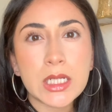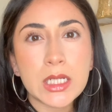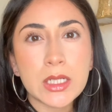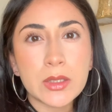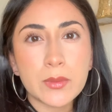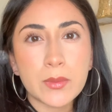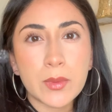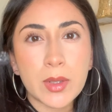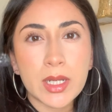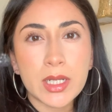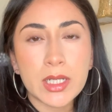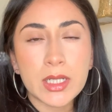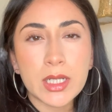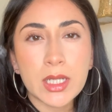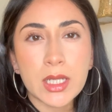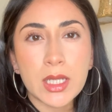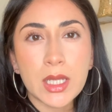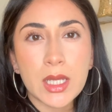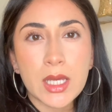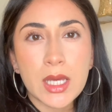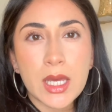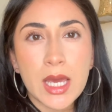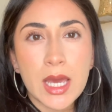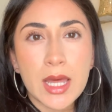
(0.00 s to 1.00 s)
one.
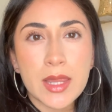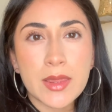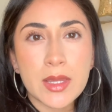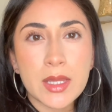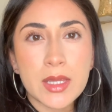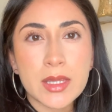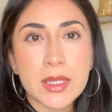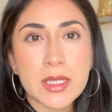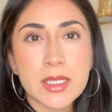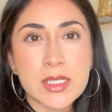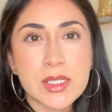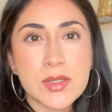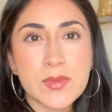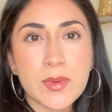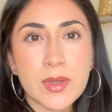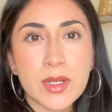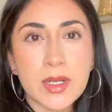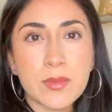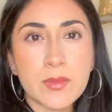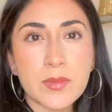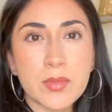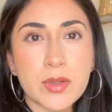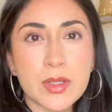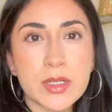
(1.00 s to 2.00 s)
And then this one, I'm
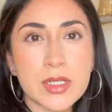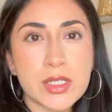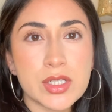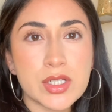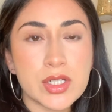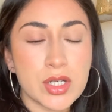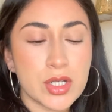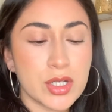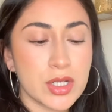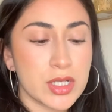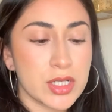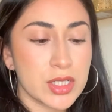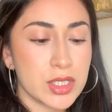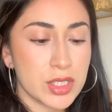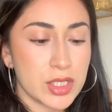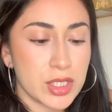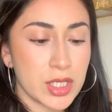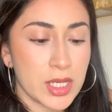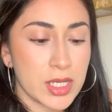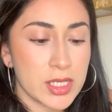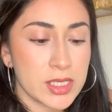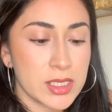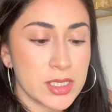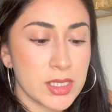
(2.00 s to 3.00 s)
pretty sure is
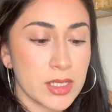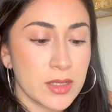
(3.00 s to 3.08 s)
just